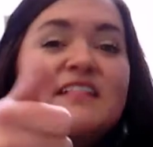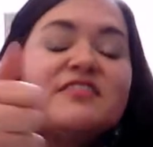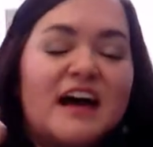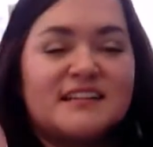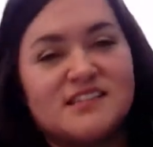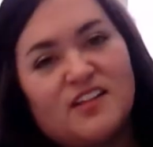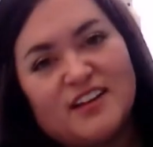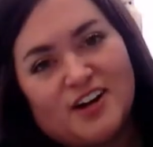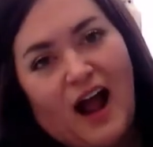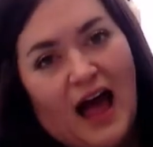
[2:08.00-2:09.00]
That's the
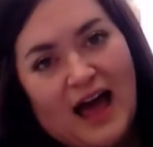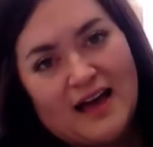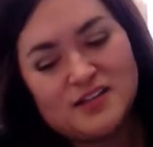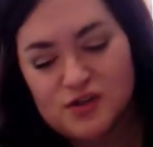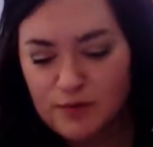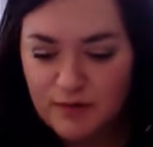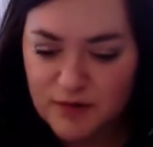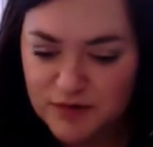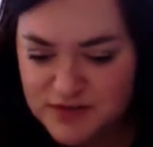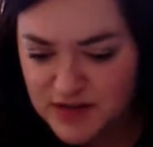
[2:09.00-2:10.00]
letter I, so we
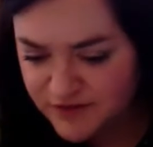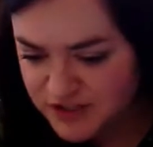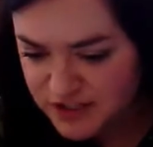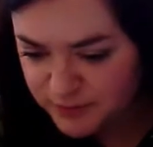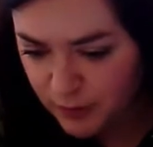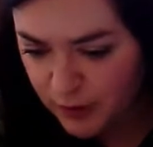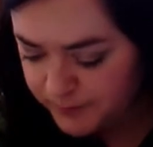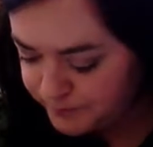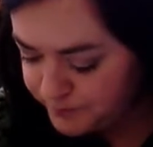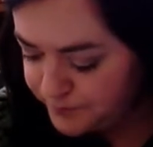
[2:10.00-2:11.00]
won't use our fishing pole.
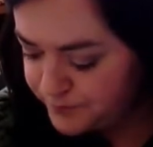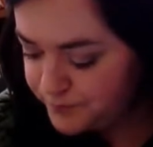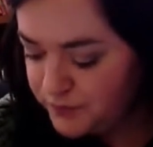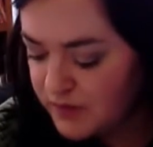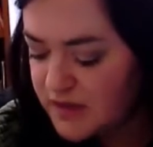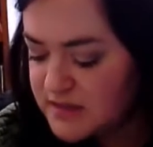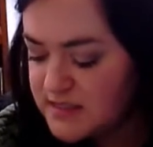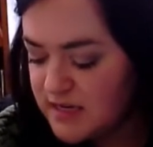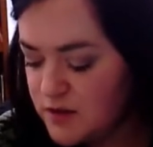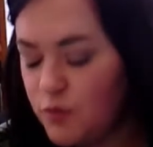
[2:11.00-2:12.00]

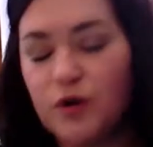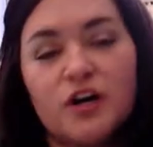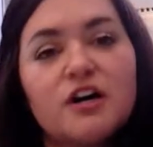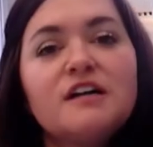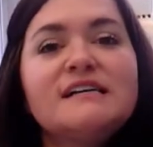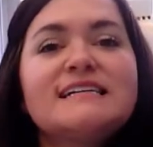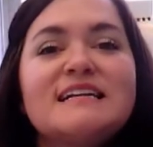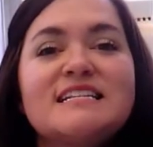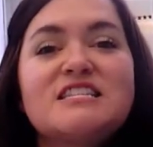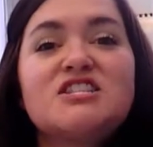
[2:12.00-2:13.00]
Say the word
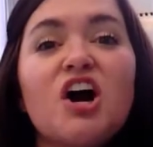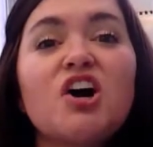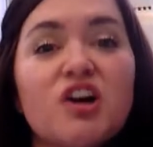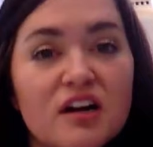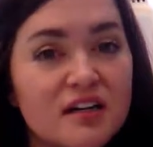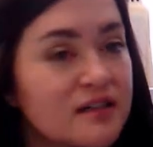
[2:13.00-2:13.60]
dark.